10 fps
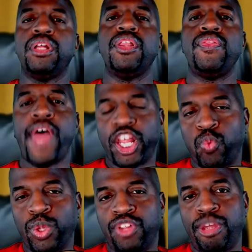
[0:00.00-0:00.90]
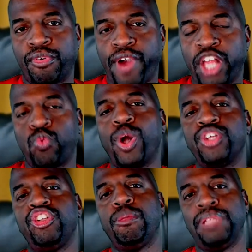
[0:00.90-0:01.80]
That's what the Democrats want
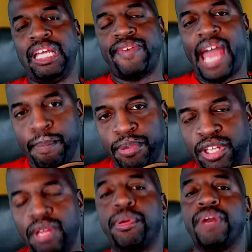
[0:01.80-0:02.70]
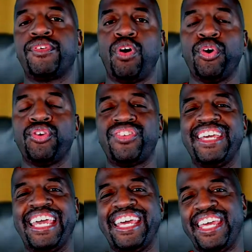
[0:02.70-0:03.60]
you to believe happened, but of course,
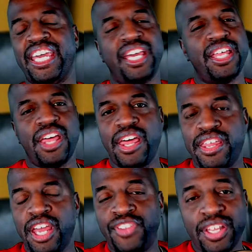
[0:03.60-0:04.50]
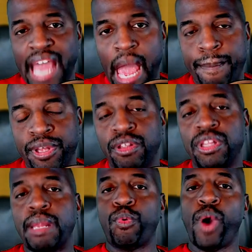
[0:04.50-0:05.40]
it didn't happen.
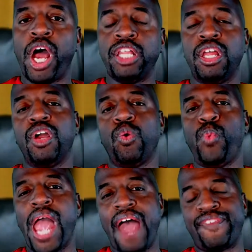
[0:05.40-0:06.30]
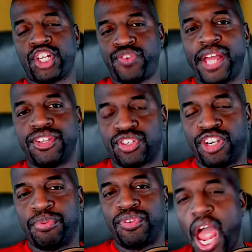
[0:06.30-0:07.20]
Number one, we had the
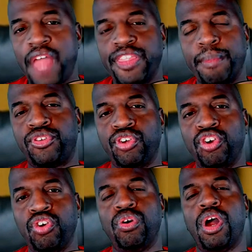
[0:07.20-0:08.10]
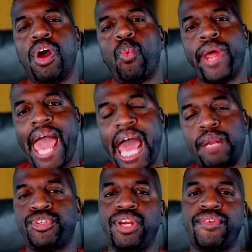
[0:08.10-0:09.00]
transcripts, and number two, what Adam
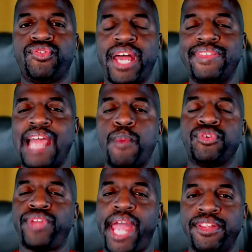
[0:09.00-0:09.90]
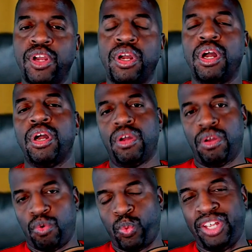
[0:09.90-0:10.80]
Schiff said, notwithstanding
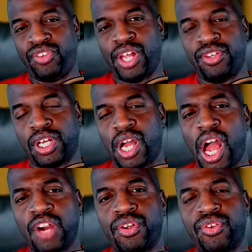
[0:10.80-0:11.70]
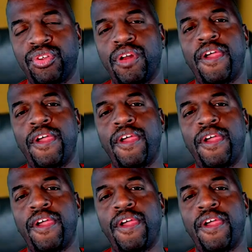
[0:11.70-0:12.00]
what he said to the Congress,